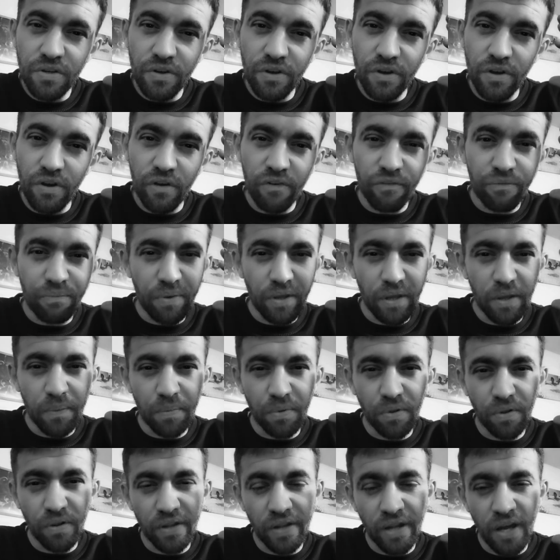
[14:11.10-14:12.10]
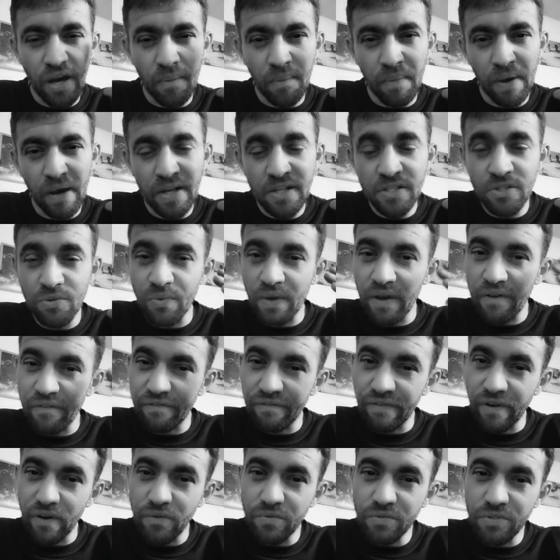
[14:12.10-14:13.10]
of people in our minds, and we have
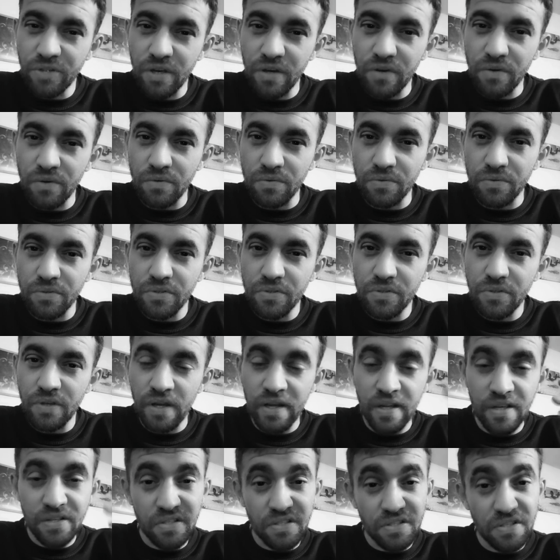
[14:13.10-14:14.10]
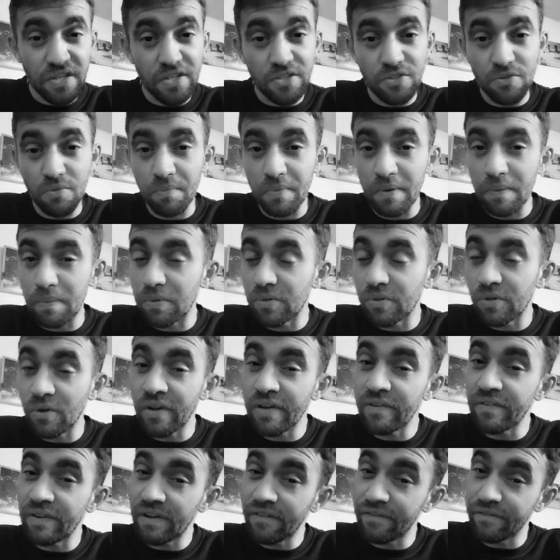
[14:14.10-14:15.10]
photos. And as I say, some people don't
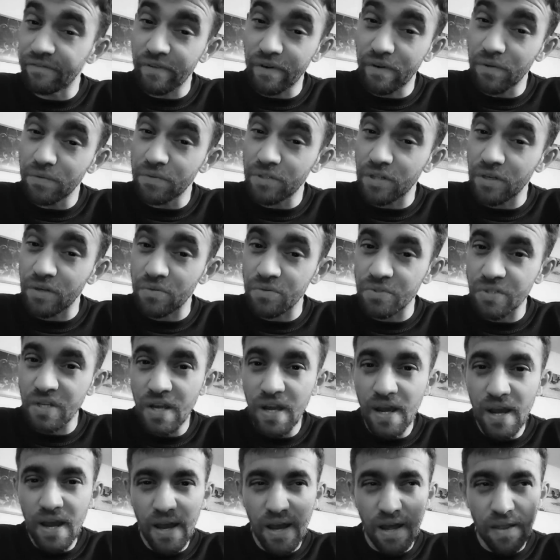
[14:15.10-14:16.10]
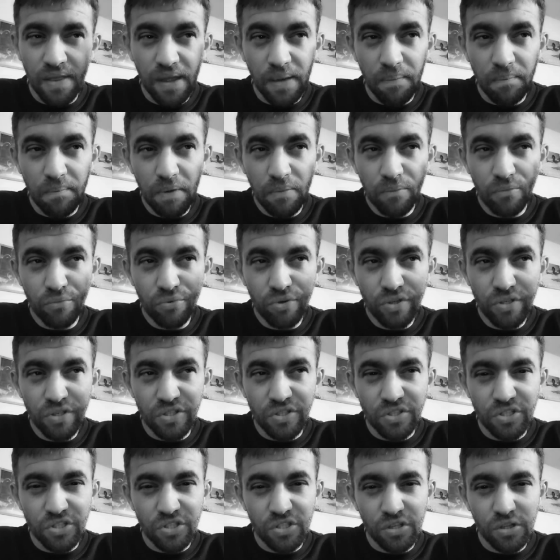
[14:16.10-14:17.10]
even have photos. And that memory
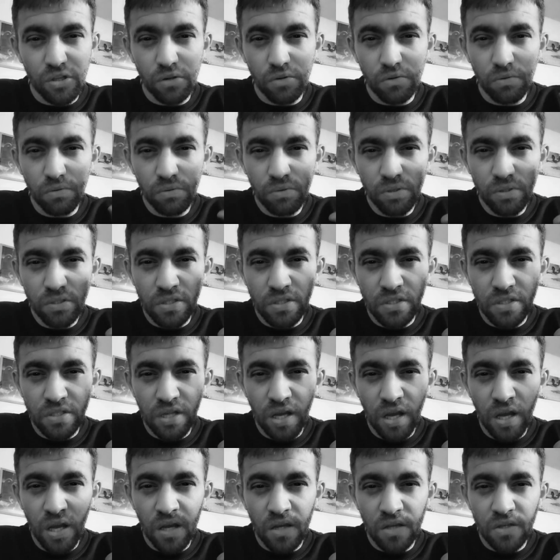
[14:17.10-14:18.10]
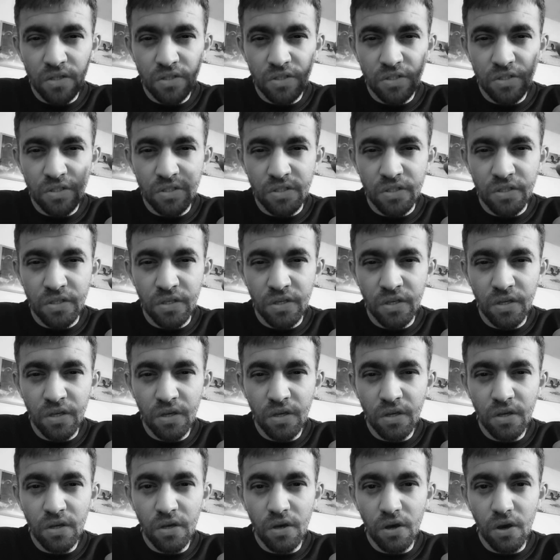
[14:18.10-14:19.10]
slowly starts to
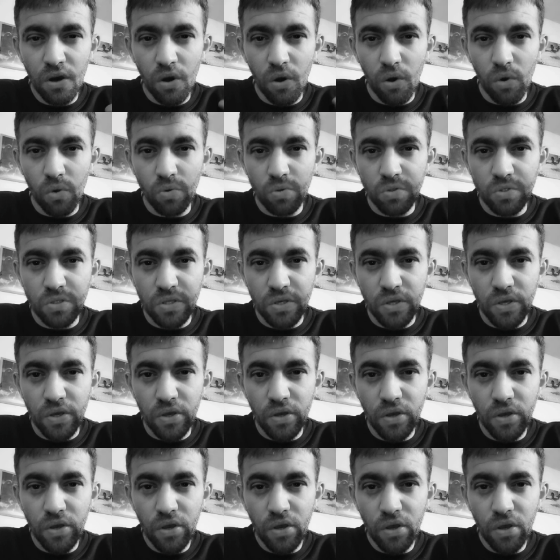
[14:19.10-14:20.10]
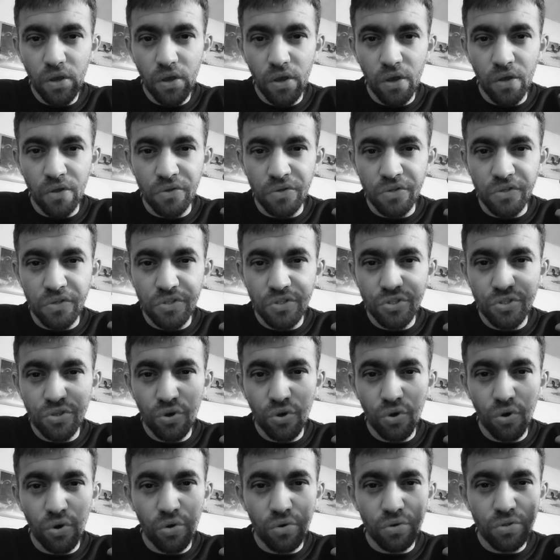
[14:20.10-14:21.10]
alter and
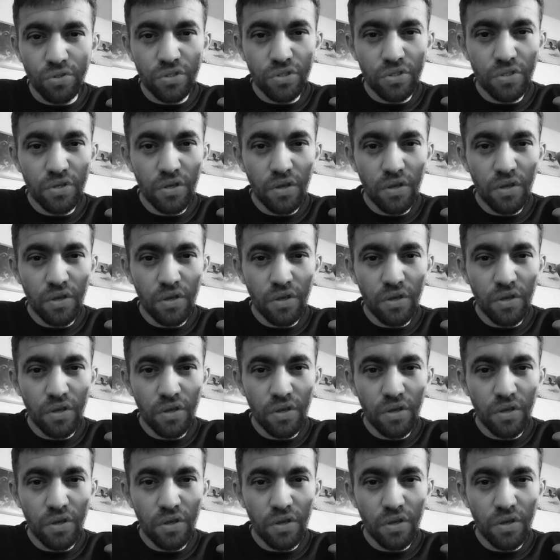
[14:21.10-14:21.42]
distort.